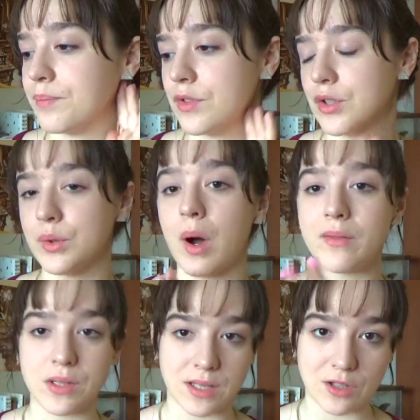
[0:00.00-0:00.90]
to
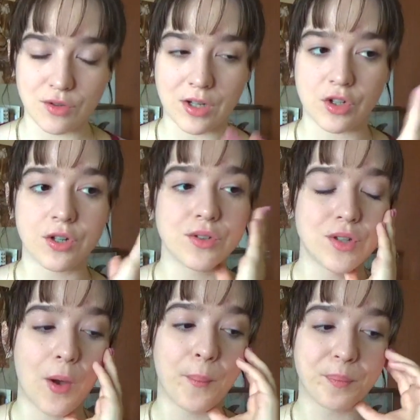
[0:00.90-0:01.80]
obviously a treasure.
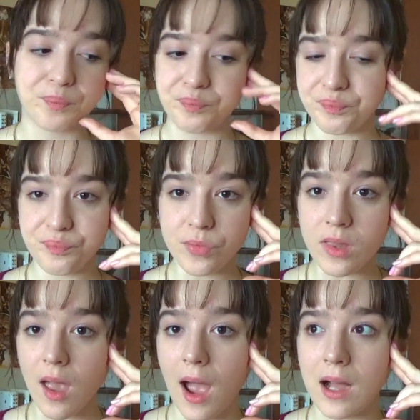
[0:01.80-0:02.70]
So,
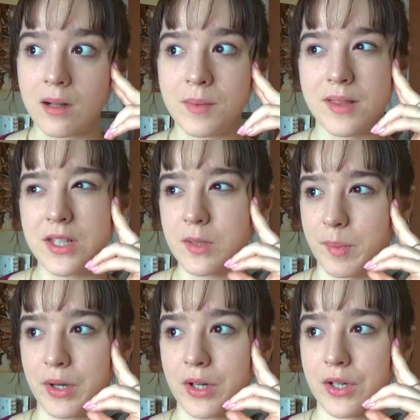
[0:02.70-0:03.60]
this
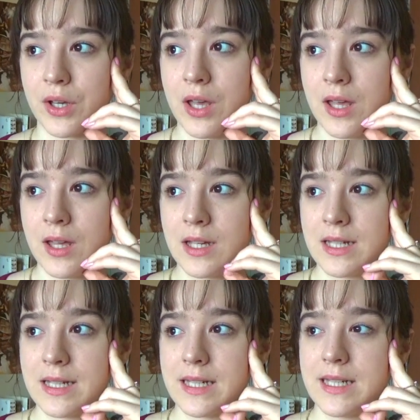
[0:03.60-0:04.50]
book
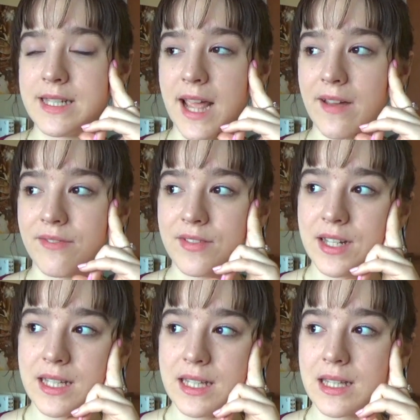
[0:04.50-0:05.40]

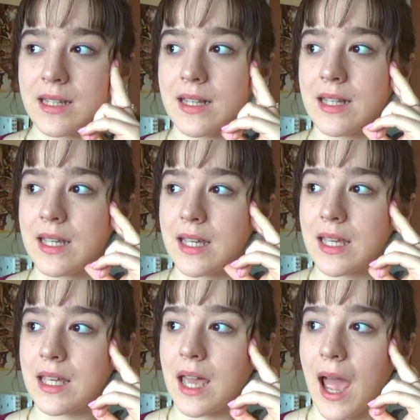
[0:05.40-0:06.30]

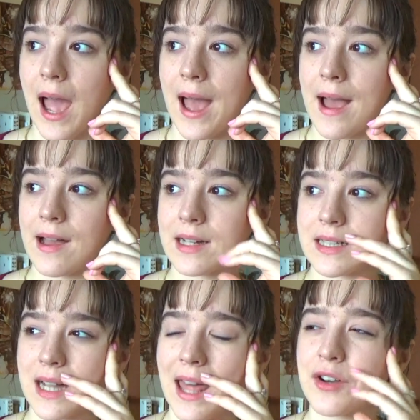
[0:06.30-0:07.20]
definitely,
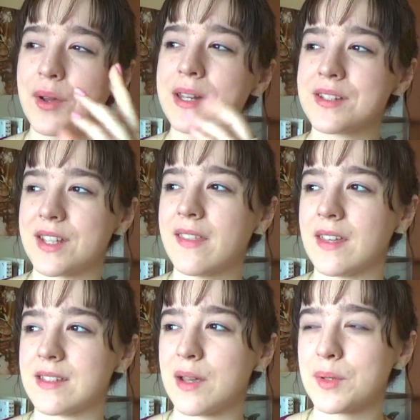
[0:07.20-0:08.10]
I don't know how to say
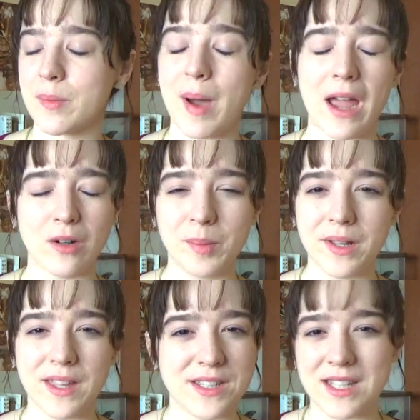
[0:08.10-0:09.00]
this, it was a pirate
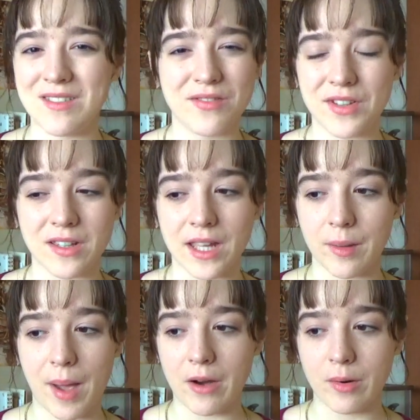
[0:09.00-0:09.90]
book that didn't feel like
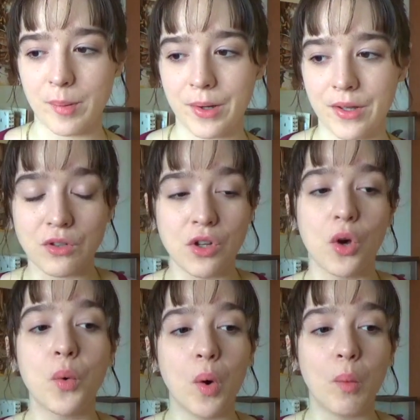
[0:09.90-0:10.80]
a pirate book. You
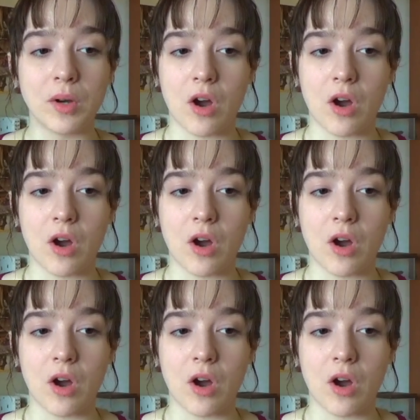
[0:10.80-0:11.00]
know when